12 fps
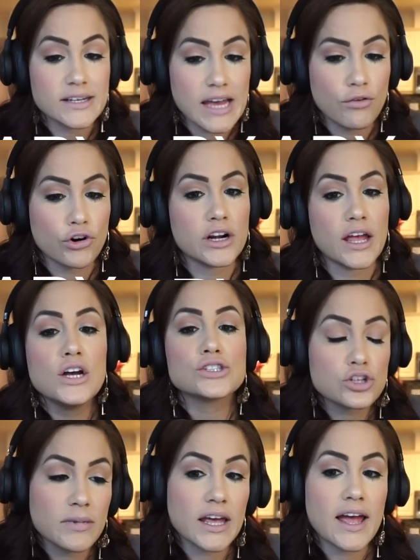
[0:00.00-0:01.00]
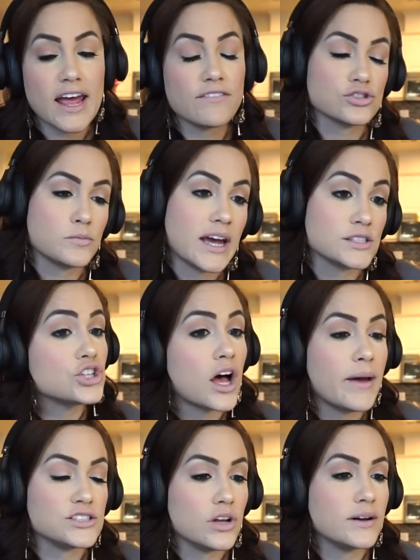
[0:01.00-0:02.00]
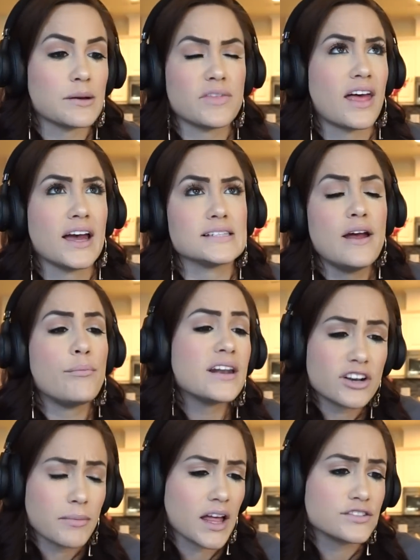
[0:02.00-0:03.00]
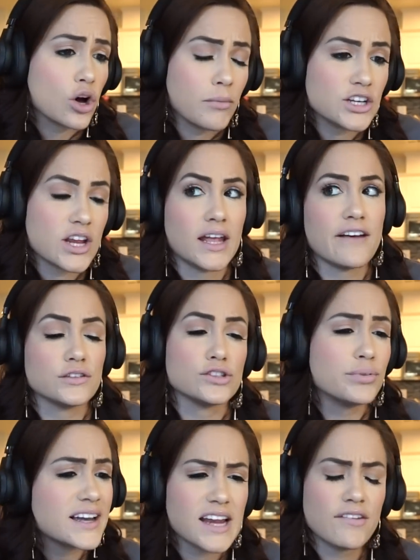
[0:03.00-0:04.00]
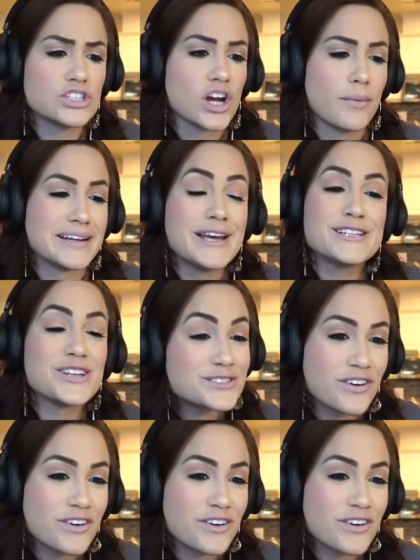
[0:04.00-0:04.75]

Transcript: Eagle double G. Eagle double G.